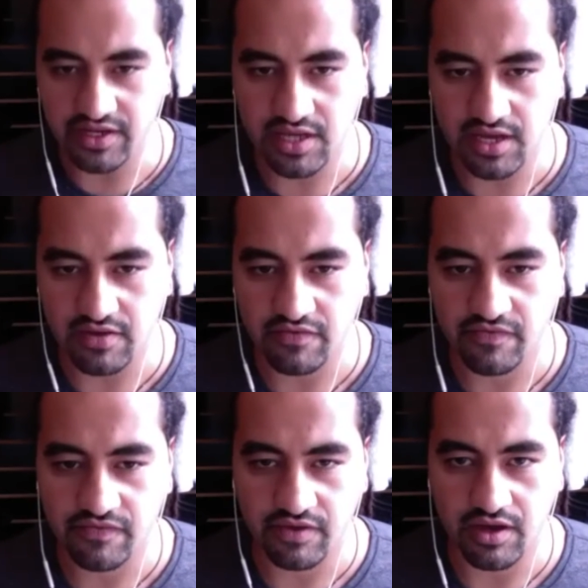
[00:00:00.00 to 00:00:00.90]
kind of
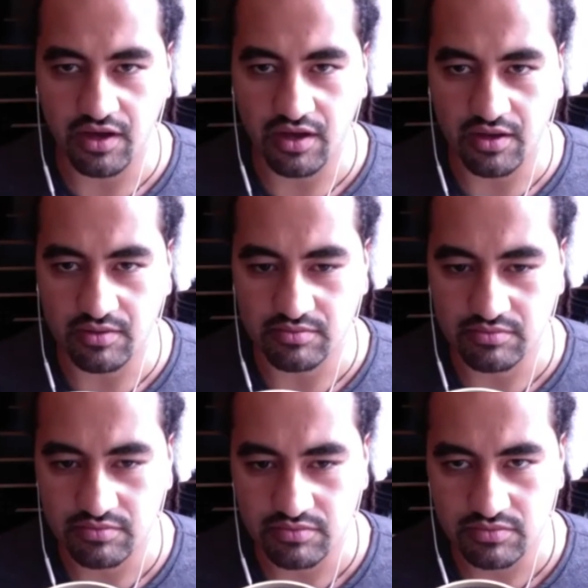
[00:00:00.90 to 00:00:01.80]

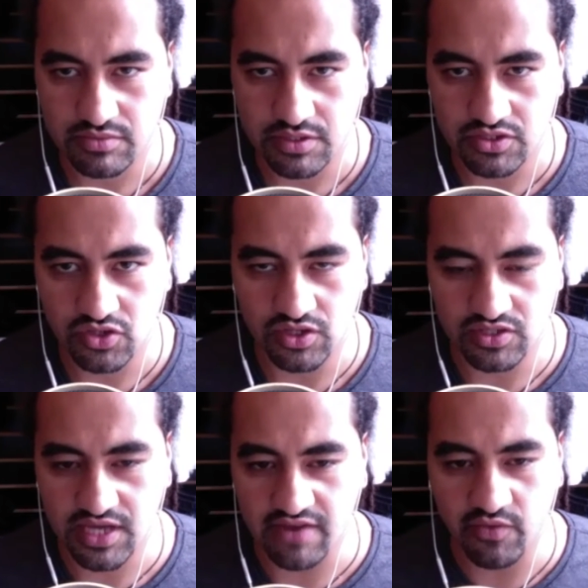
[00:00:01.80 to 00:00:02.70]
So
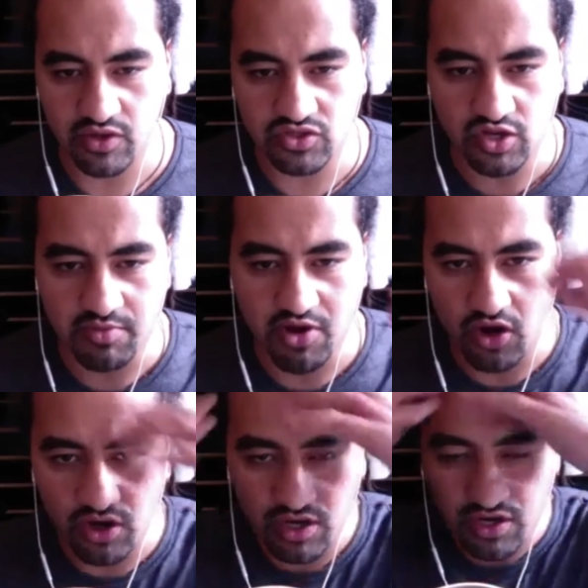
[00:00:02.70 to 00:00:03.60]
that's kind of what you were talking about
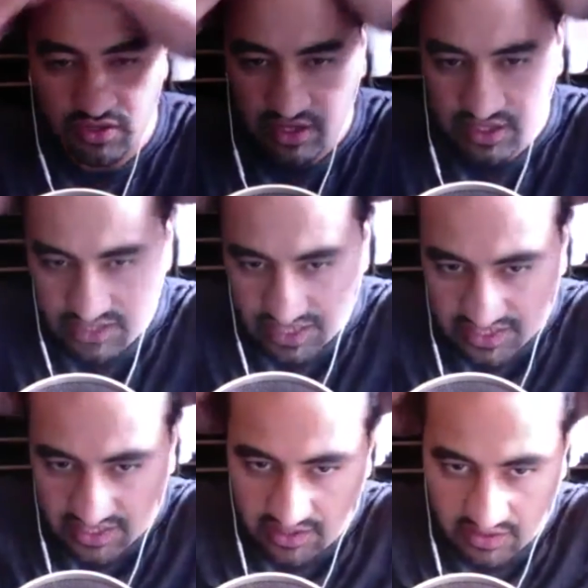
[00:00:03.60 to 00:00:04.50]
earlier. This
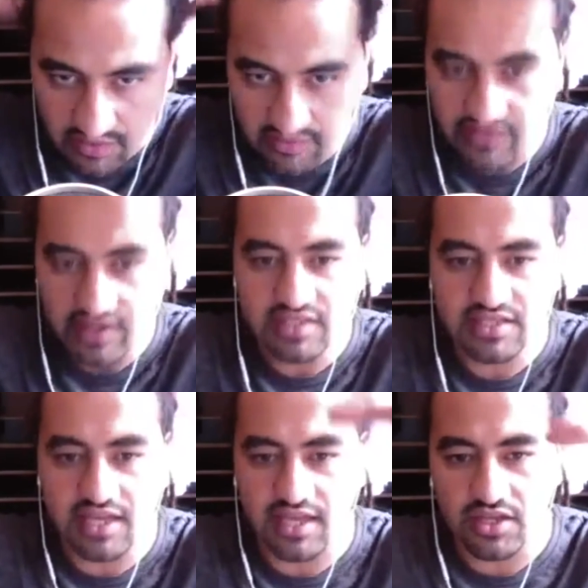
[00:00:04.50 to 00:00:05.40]
idea of
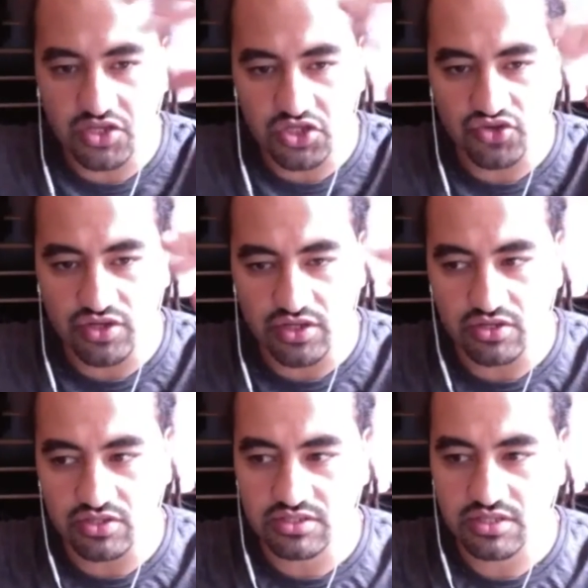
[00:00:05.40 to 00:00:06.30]
taking the
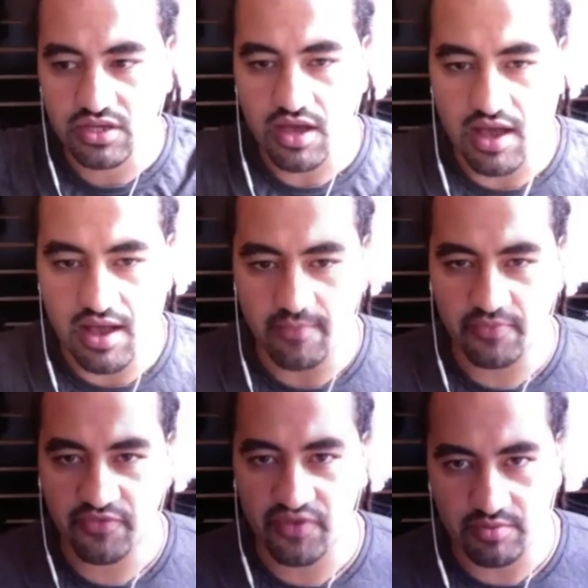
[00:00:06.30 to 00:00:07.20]
drills
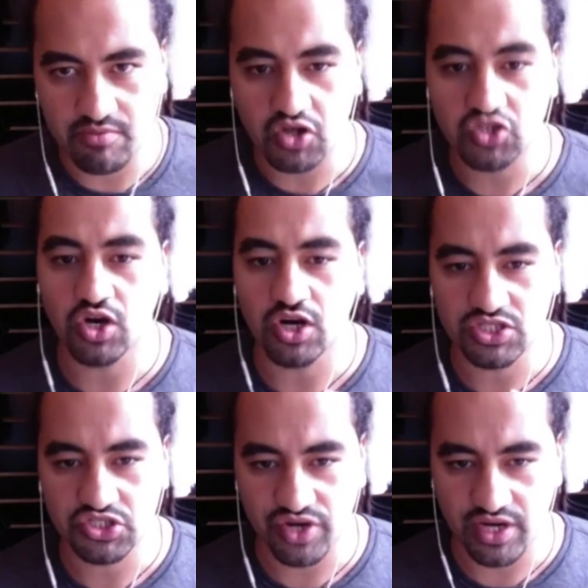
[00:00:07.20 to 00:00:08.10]
from martial
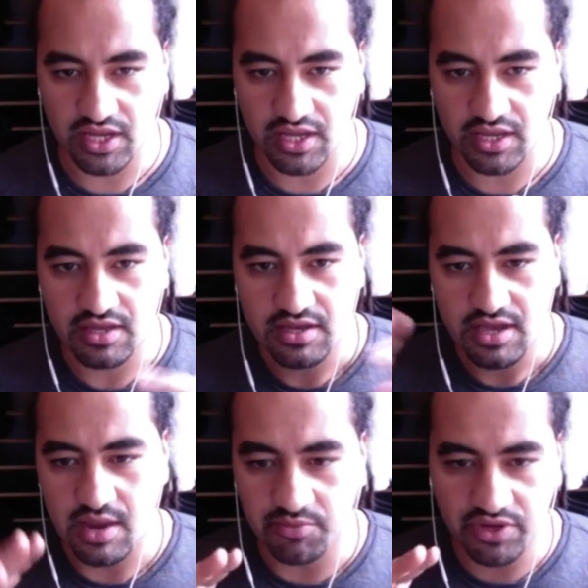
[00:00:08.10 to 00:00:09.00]
arts training
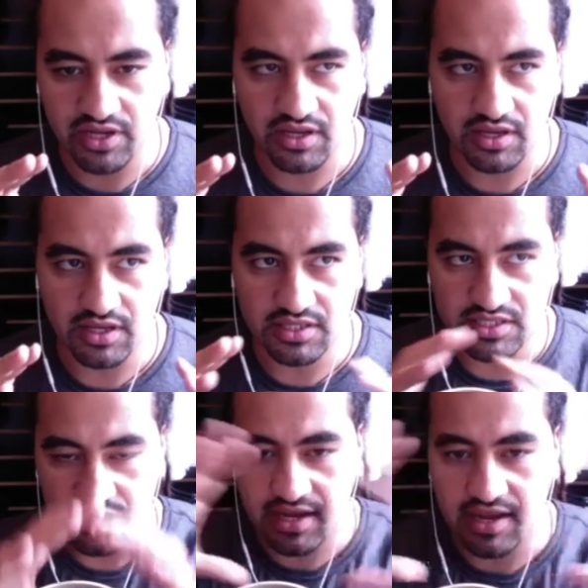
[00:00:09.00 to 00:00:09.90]
and bringing it
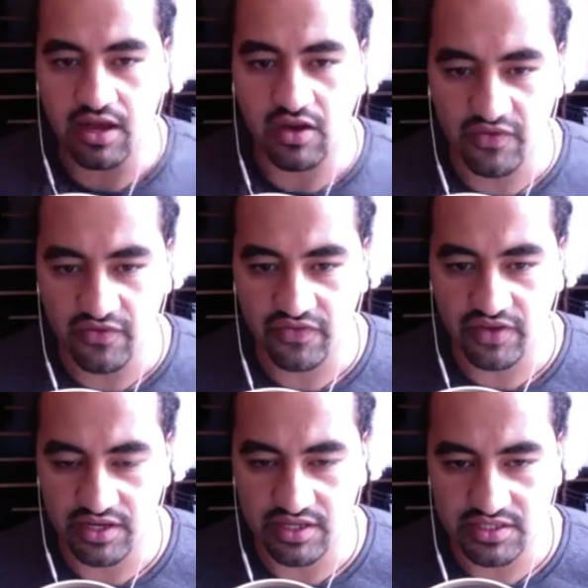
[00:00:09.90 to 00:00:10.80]
into like a health and
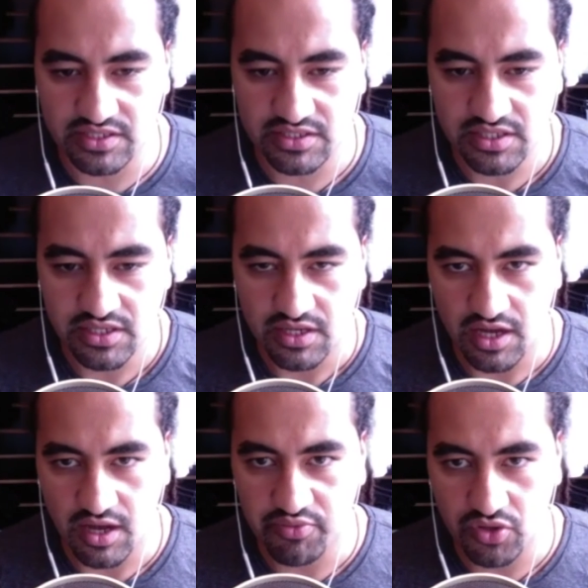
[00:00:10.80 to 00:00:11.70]
fitness
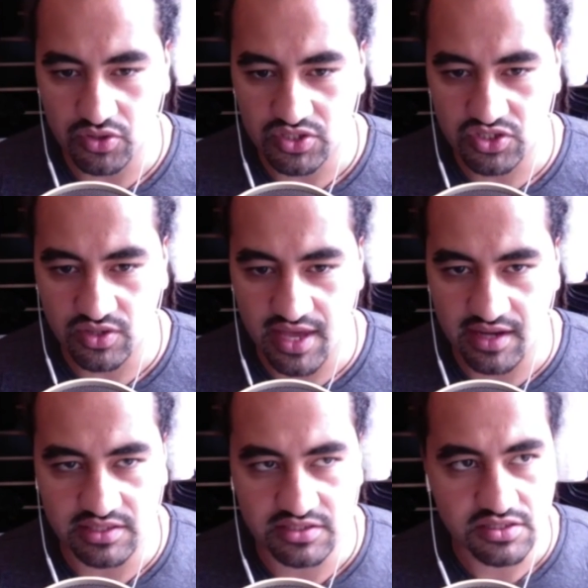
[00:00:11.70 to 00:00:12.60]
approach, so that
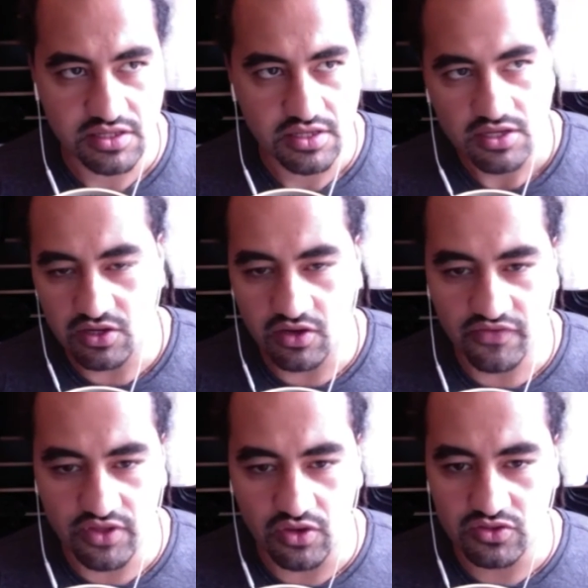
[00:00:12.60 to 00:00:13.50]
it's
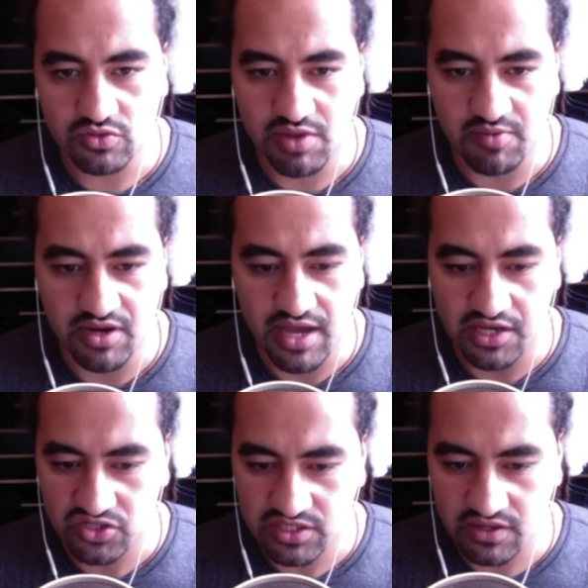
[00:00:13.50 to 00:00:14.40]
for those who maybe are not
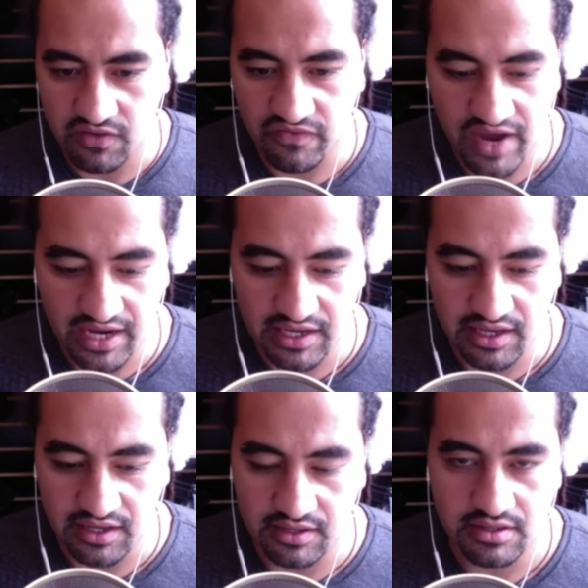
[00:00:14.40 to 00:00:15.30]
interested in
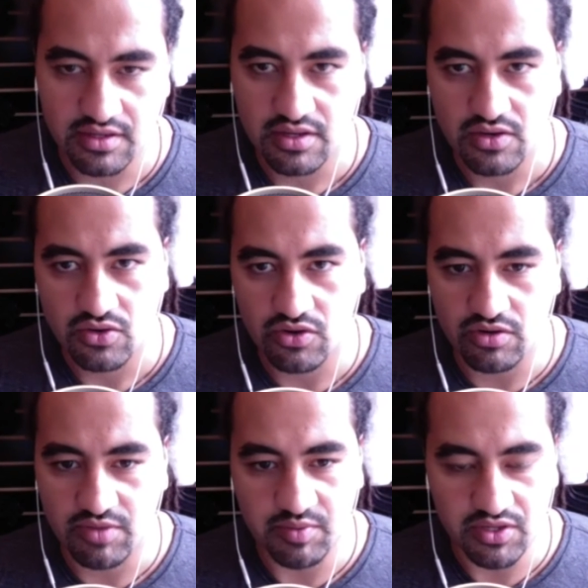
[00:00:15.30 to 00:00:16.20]
fighting,
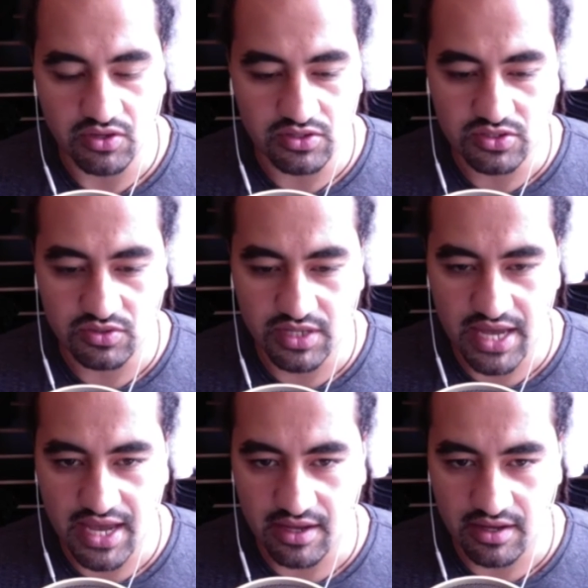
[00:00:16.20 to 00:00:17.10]
or maybe those who are
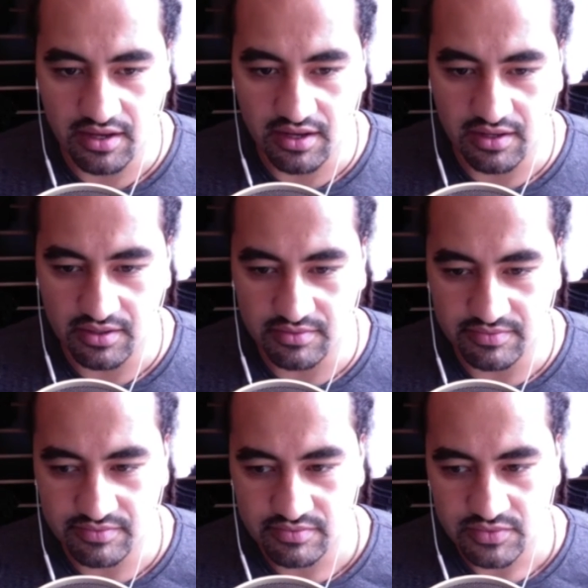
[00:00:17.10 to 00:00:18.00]
not
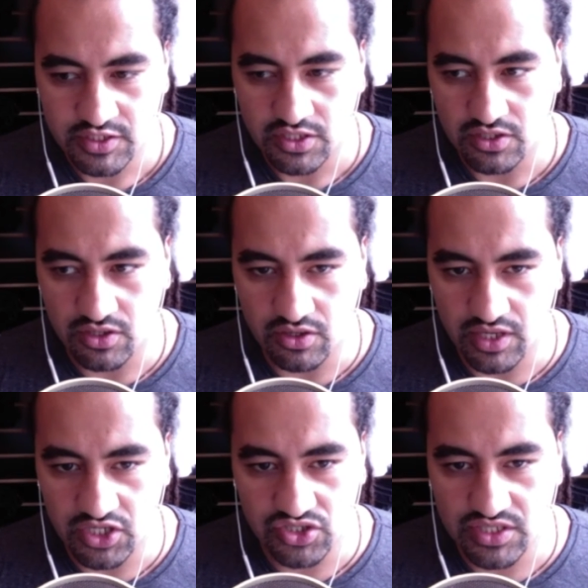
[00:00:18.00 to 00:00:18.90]

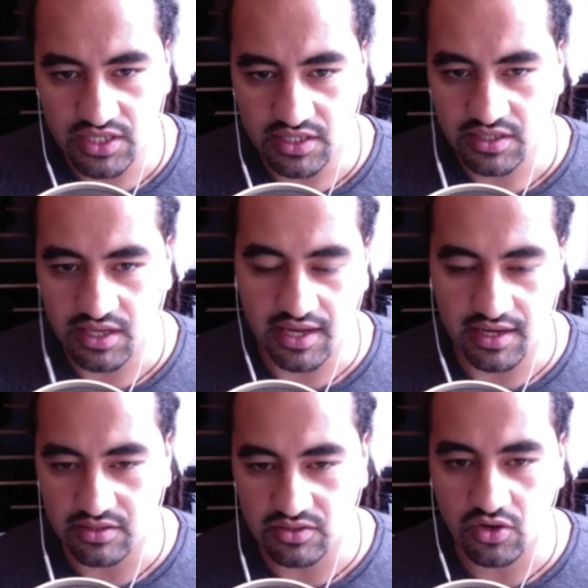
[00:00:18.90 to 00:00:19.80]
interested
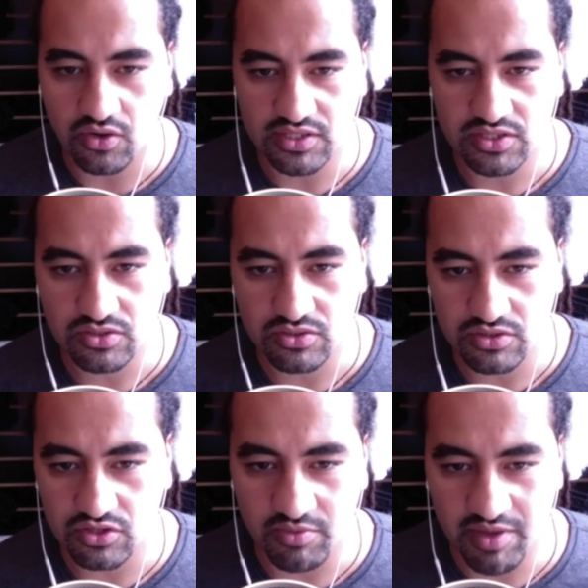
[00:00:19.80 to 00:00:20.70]
in going to,
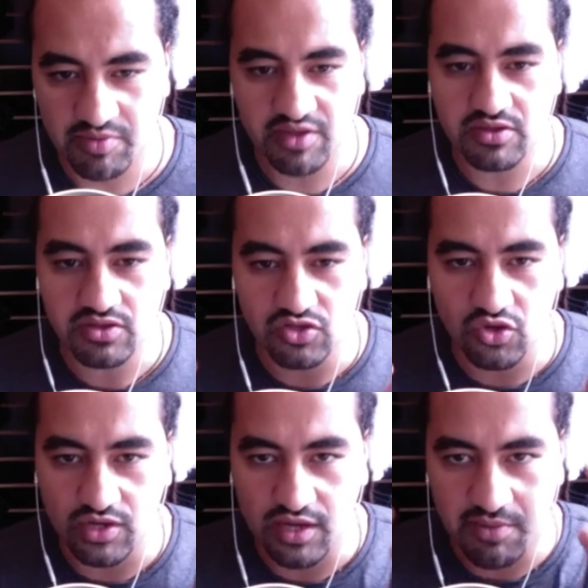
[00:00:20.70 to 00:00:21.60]
maybe
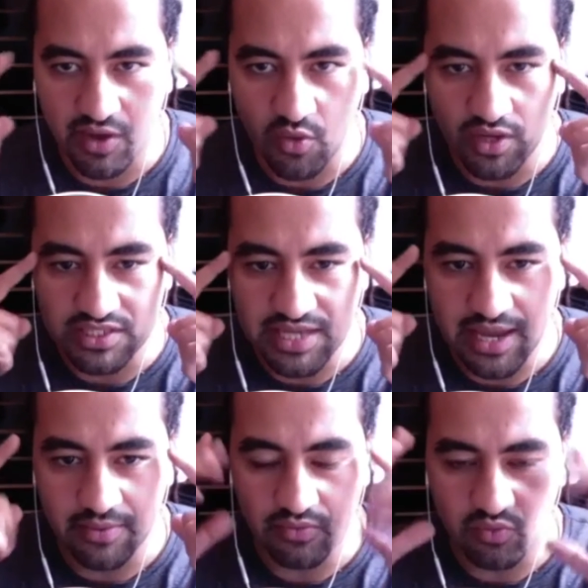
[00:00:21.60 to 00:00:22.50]
you only can make one
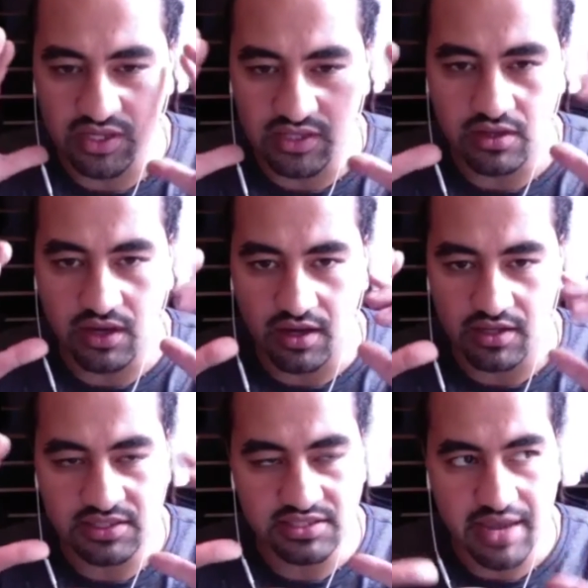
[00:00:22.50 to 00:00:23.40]
time
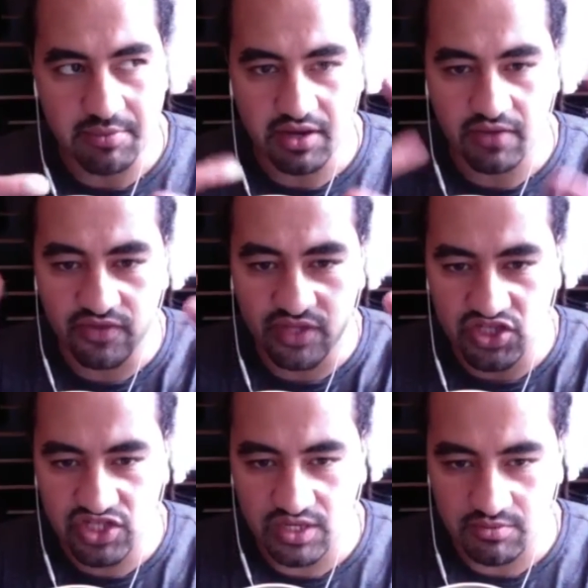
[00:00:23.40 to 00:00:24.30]
enough for the
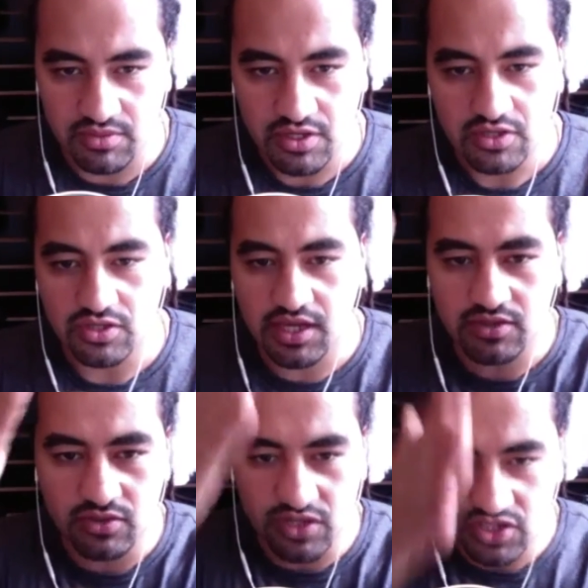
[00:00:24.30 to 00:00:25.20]
gym. You can't
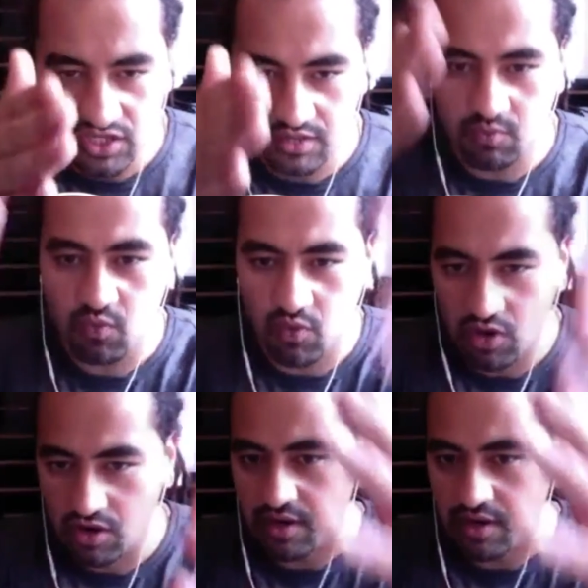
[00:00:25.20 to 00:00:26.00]
do the gym, work,